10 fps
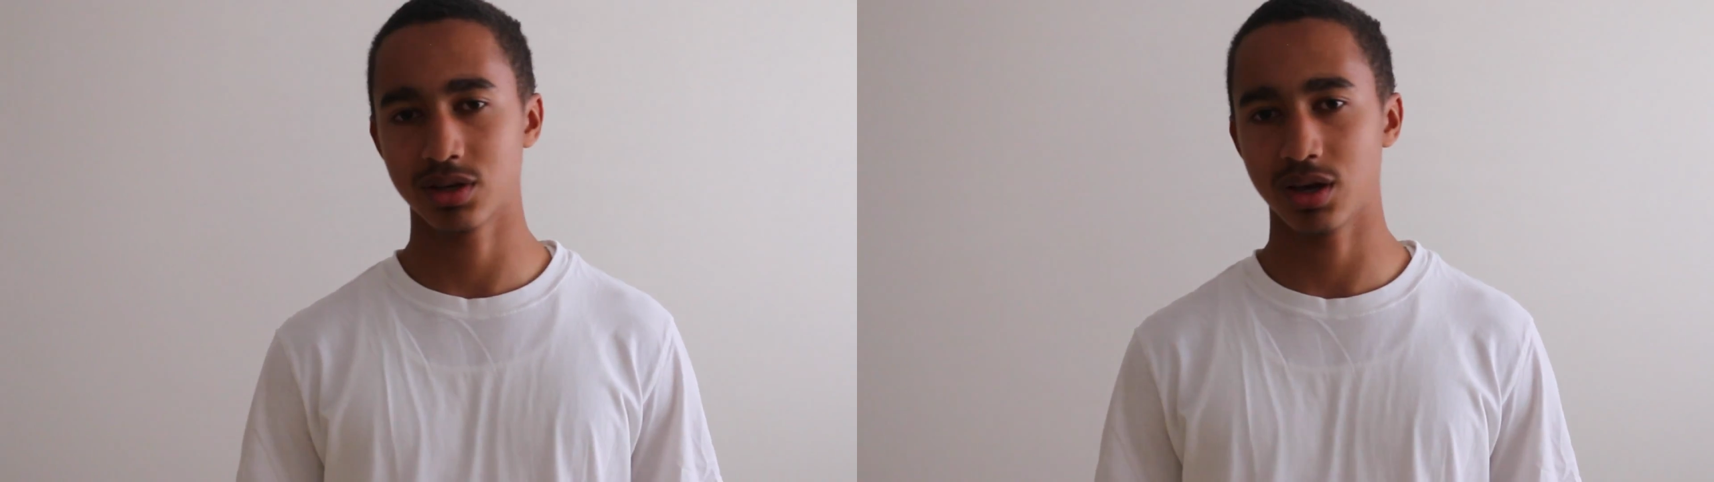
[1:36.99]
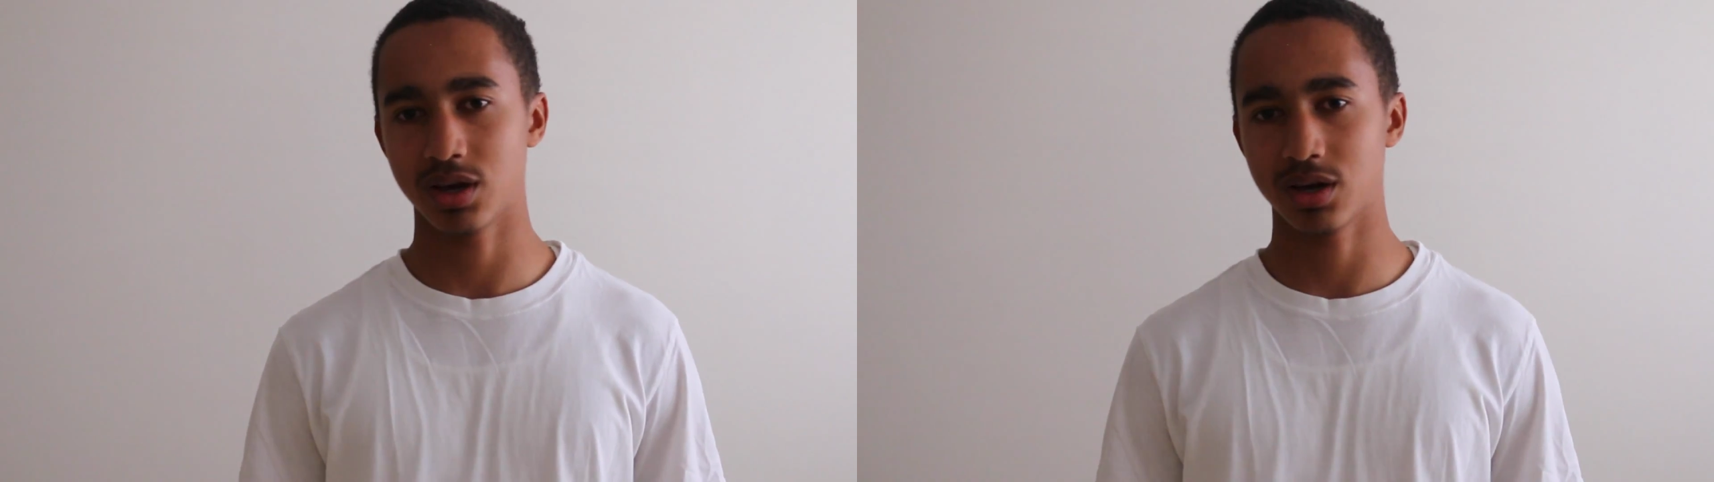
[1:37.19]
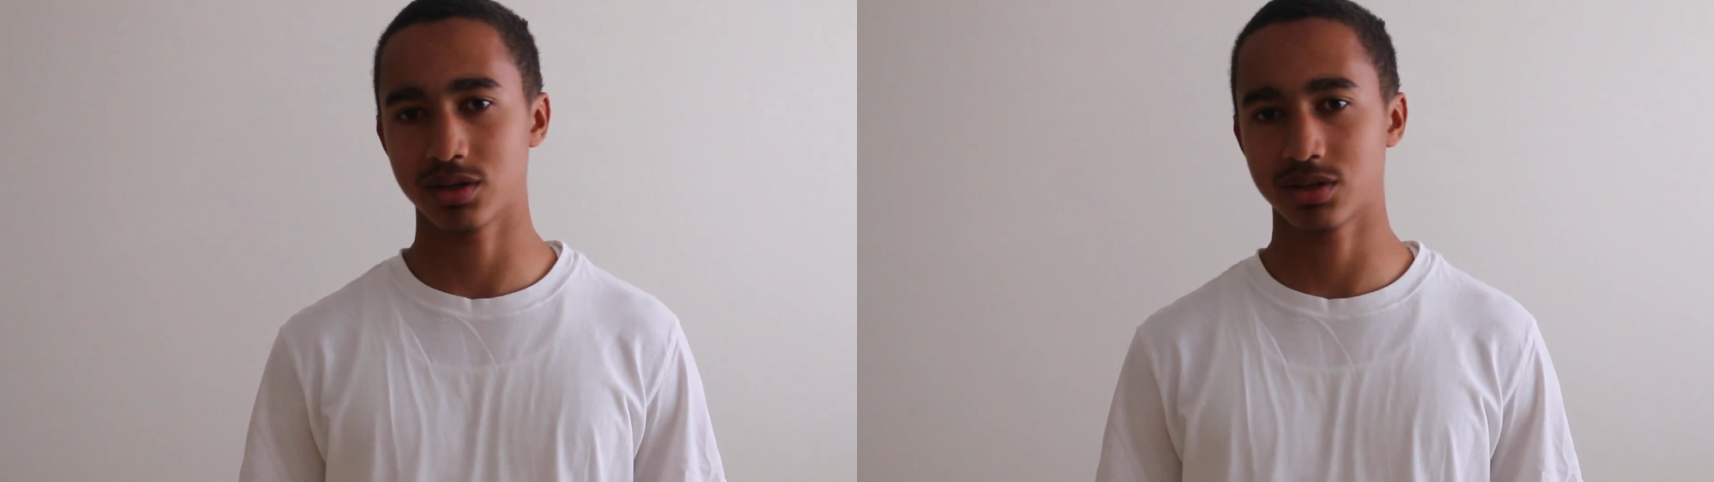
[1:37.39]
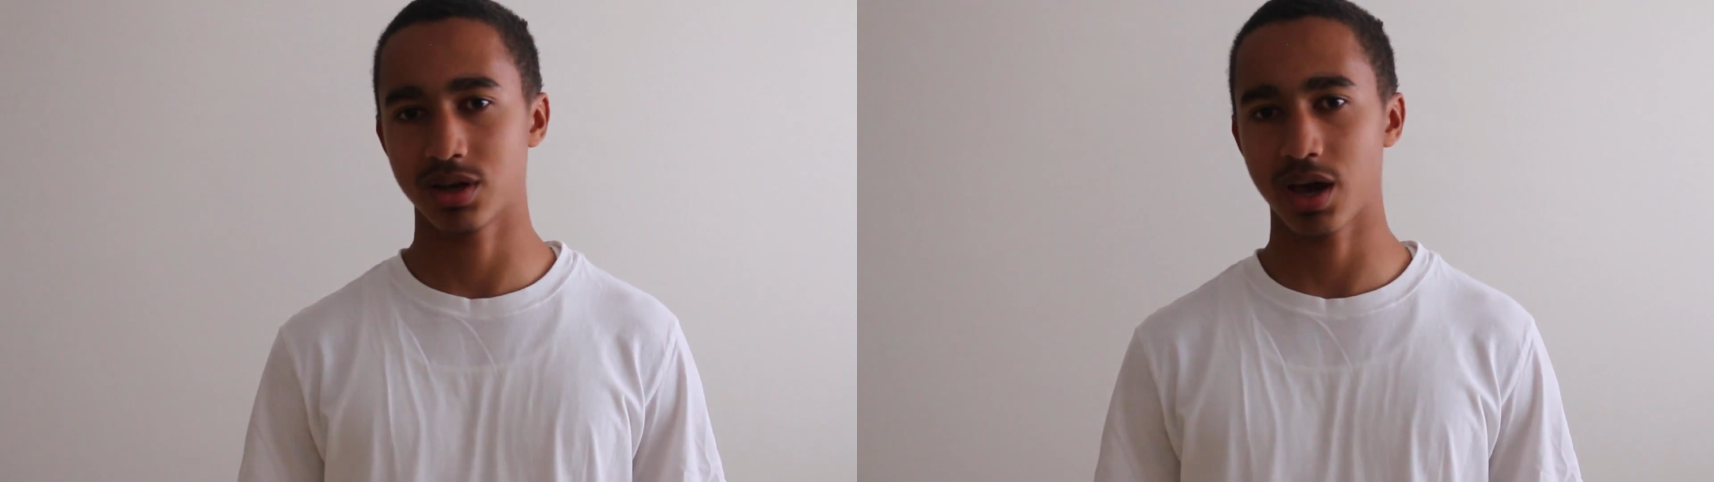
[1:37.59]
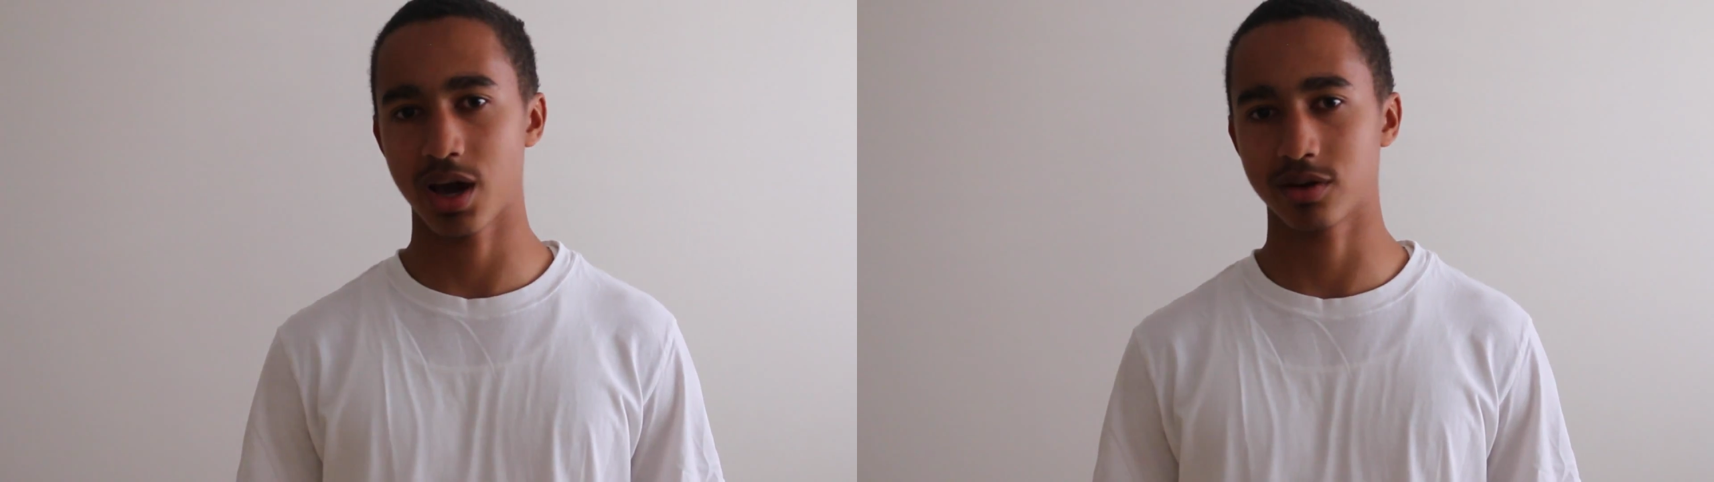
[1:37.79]
is
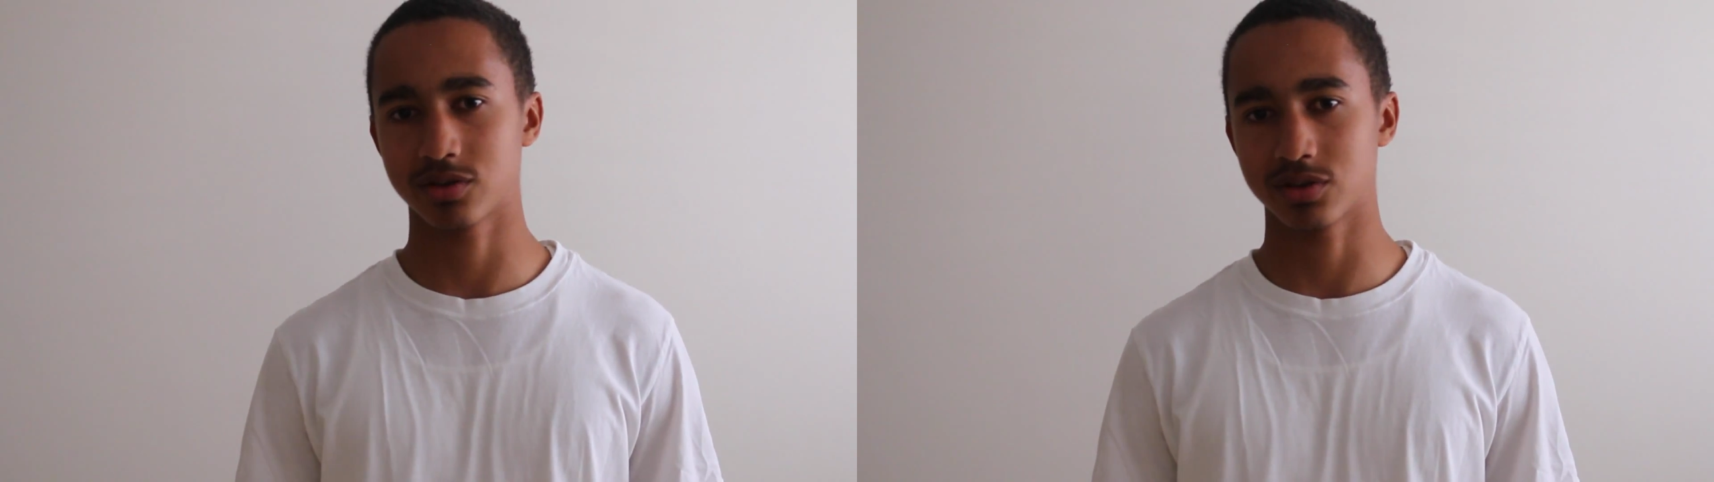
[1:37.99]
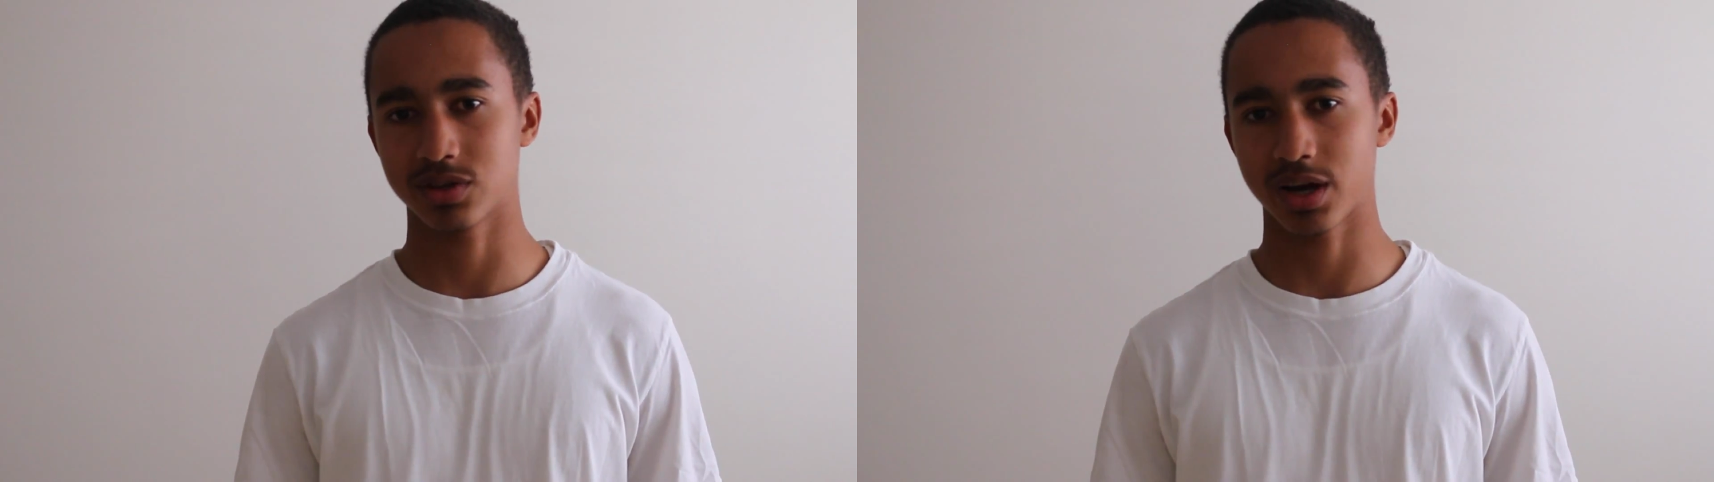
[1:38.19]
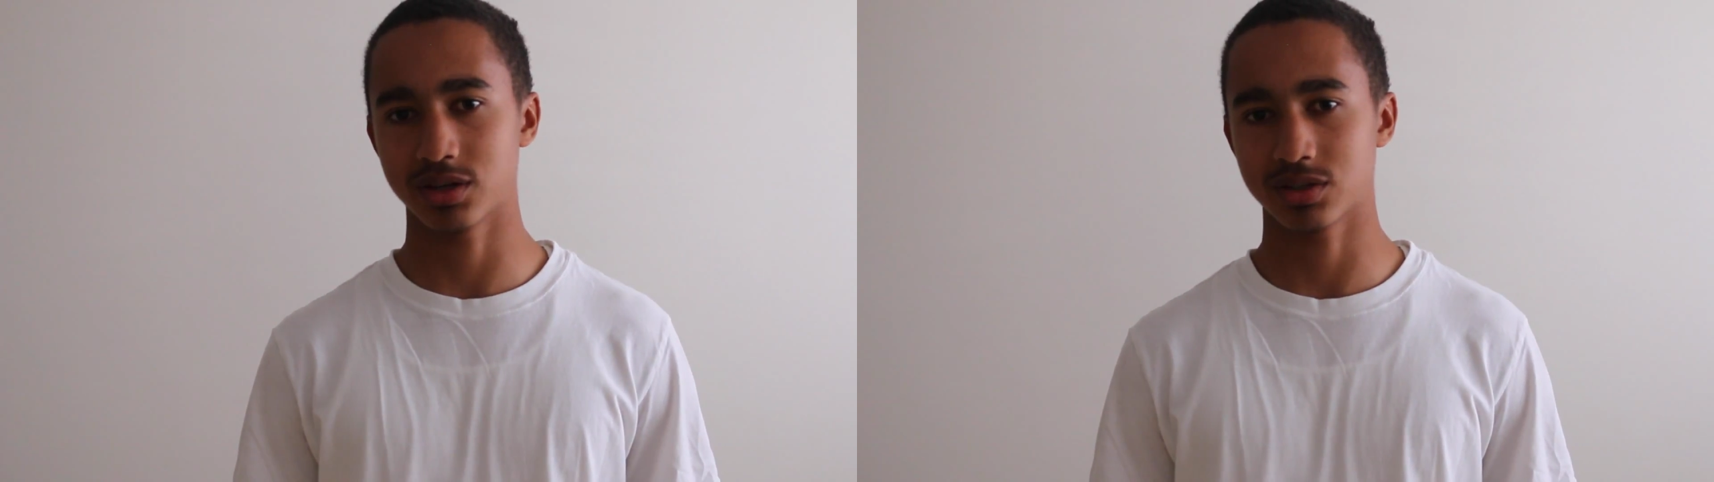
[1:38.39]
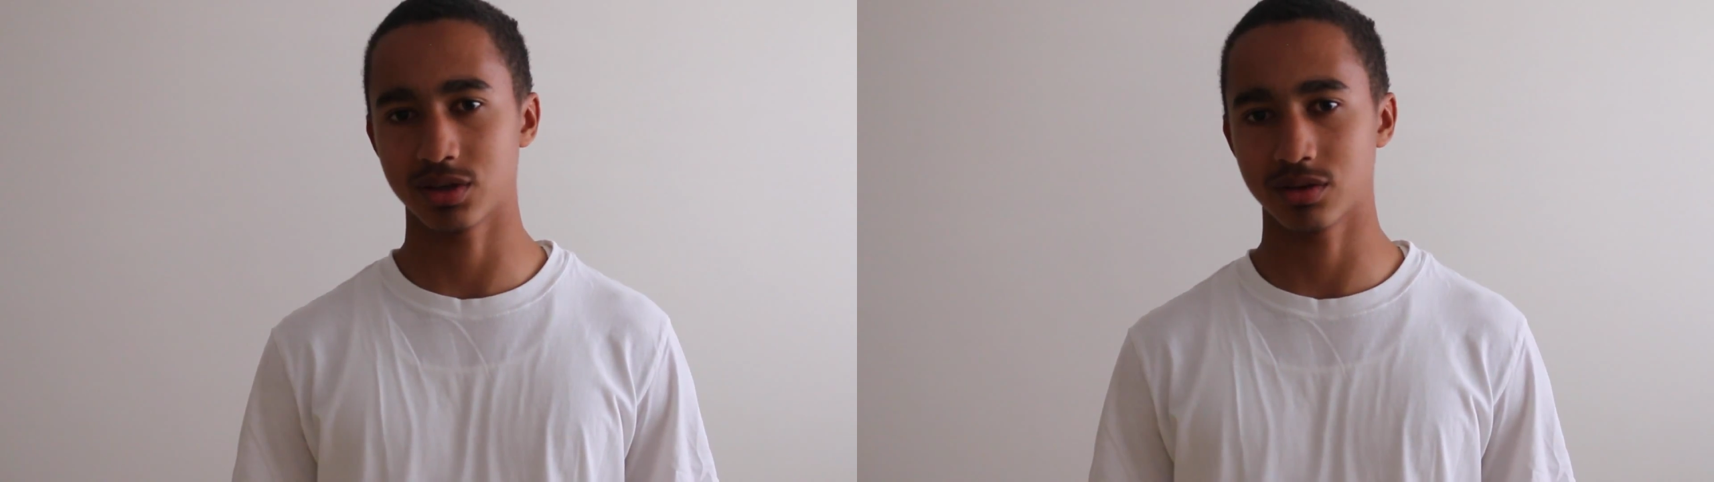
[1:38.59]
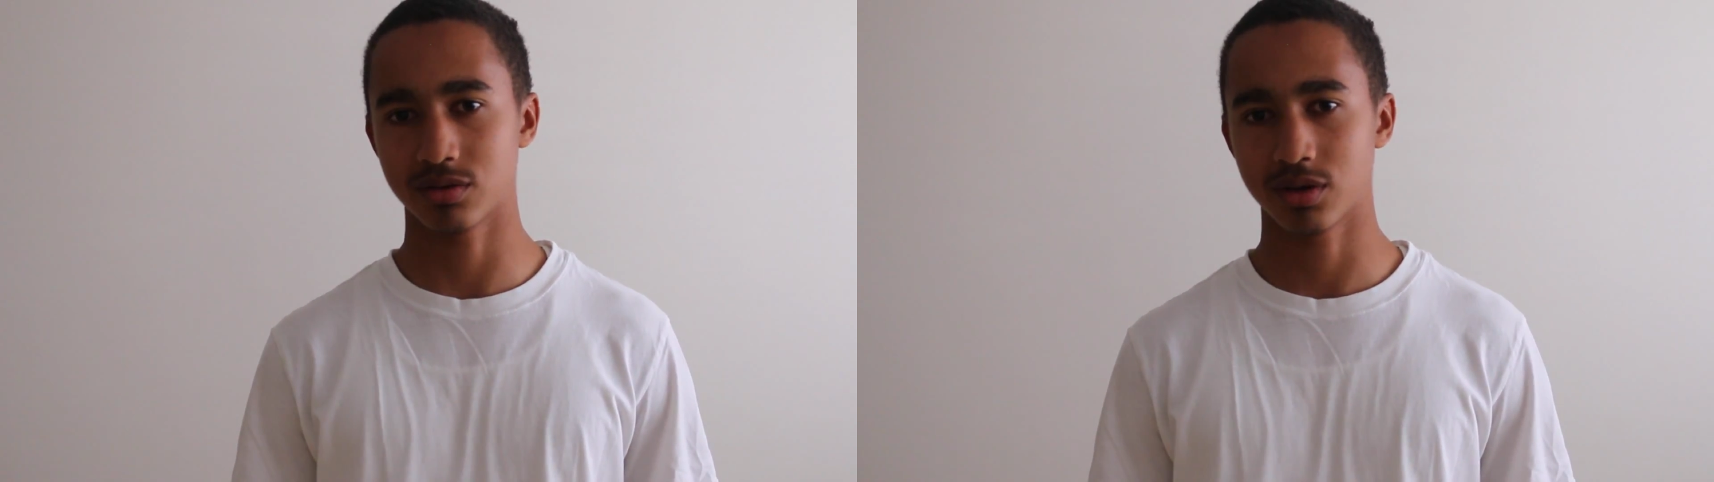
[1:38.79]
exercising.